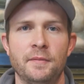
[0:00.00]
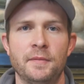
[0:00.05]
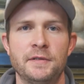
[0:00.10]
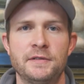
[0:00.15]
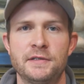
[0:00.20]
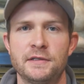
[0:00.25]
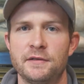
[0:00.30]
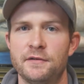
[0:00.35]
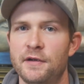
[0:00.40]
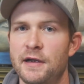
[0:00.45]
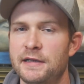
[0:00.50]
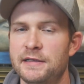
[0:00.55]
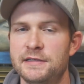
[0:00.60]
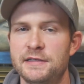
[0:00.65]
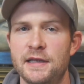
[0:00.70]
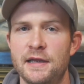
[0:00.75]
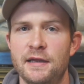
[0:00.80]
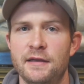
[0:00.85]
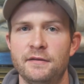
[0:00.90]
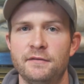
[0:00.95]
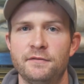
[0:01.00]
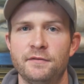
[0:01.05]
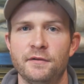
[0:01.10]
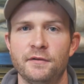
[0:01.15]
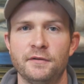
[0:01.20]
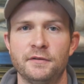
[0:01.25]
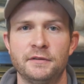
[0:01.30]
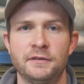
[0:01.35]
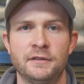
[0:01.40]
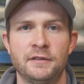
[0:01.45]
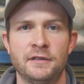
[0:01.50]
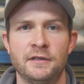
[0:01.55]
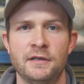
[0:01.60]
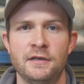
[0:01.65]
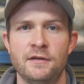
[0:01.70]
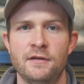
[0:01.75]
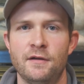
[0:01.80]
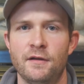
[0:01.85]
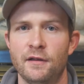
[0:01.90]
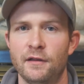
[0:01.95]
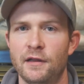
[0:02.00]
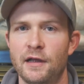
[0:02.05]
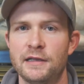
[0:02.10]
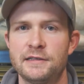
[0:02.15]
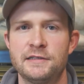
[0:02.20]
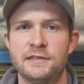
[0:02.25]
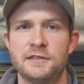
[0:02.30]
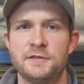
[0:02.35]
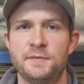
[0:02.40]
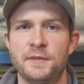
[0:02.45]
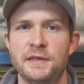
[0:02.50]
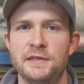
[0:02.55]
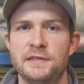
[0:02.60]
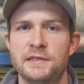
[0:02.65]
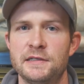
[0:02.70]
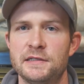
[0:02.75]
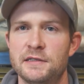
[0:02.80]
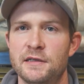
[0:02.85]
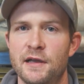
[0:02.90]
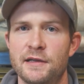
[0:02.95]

it's a great state for lots of species,